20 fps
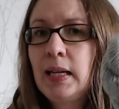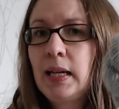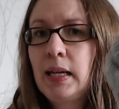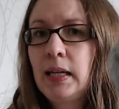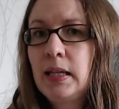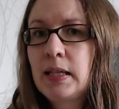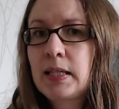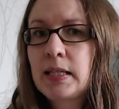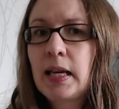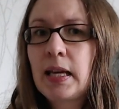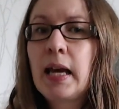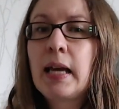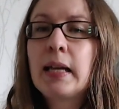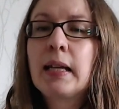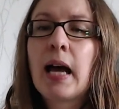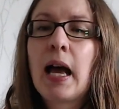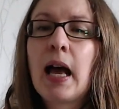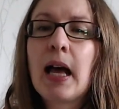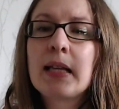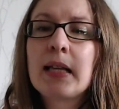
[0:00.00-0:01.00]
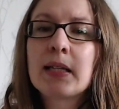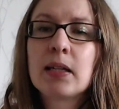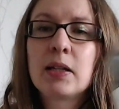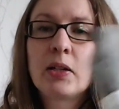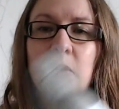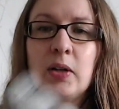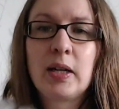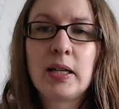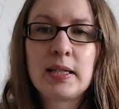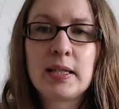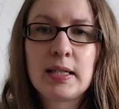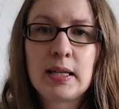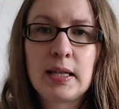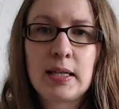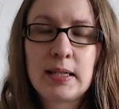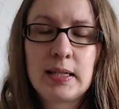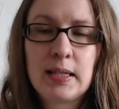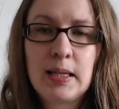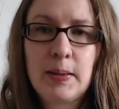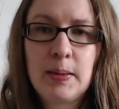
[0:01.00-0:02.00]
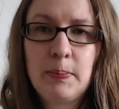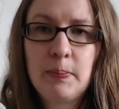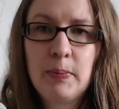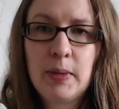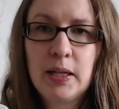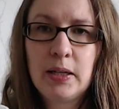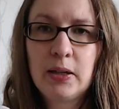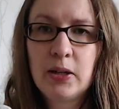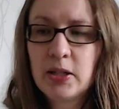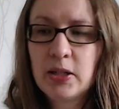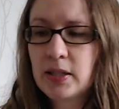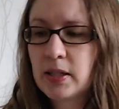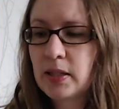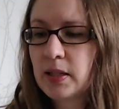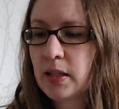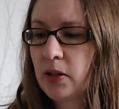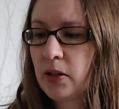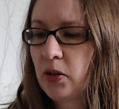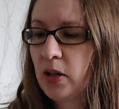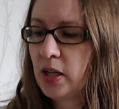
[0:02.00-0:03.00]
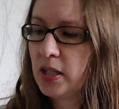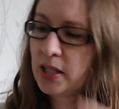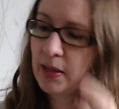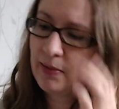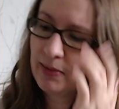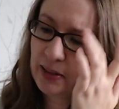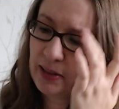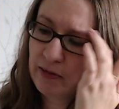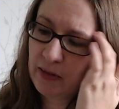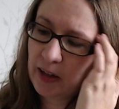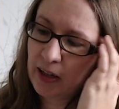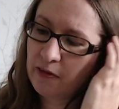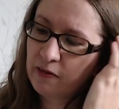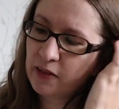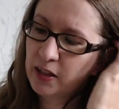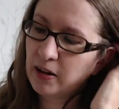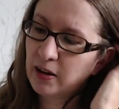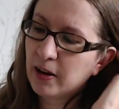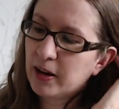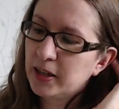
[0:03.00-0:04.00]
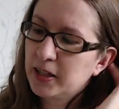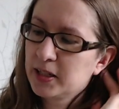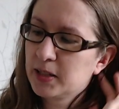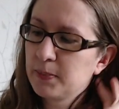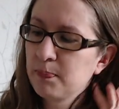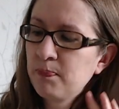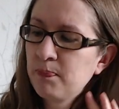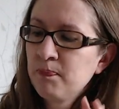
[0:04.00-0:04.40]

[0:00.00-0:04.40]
and each skein has 160 meters, that's 175 yards.